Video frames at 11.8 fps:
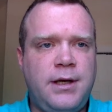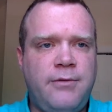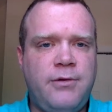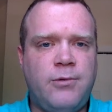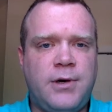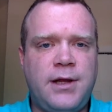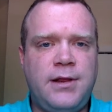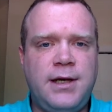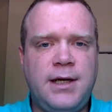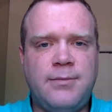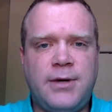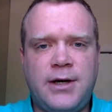if you want to
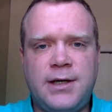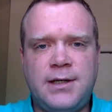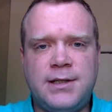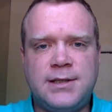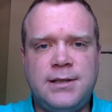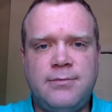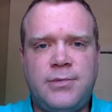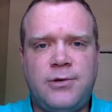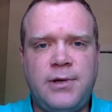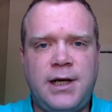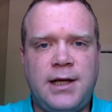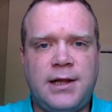think about it in a simple
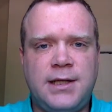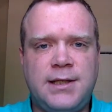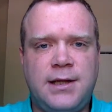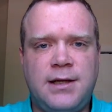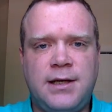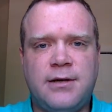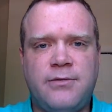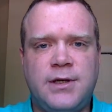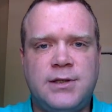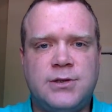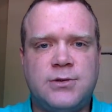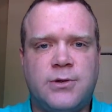way, I like to think of it
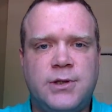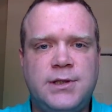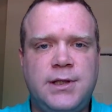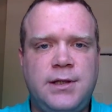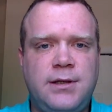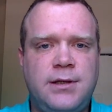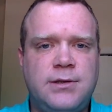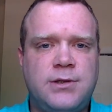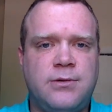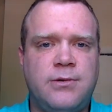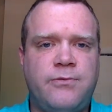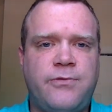as sourcing.
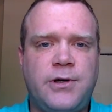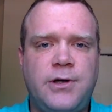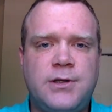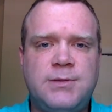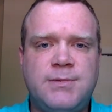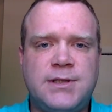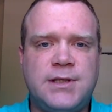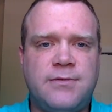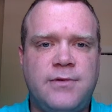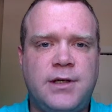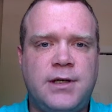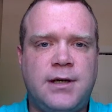So for your
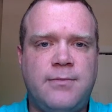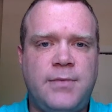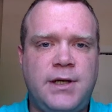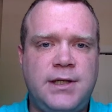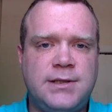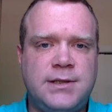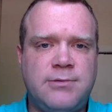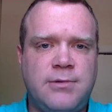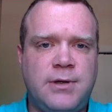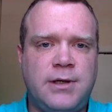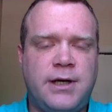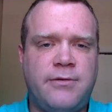specific companies,
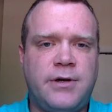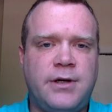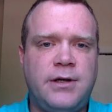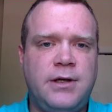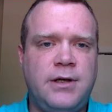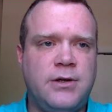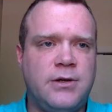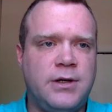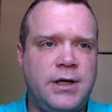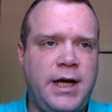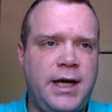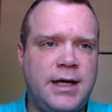whatever
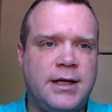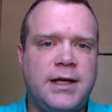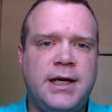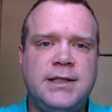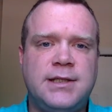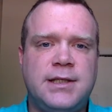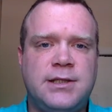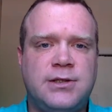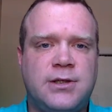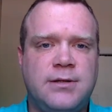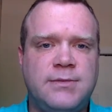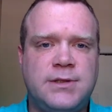you're analyzing in
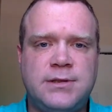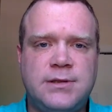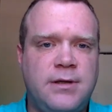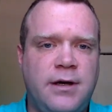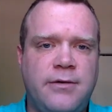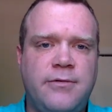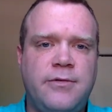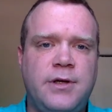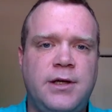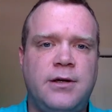terms of,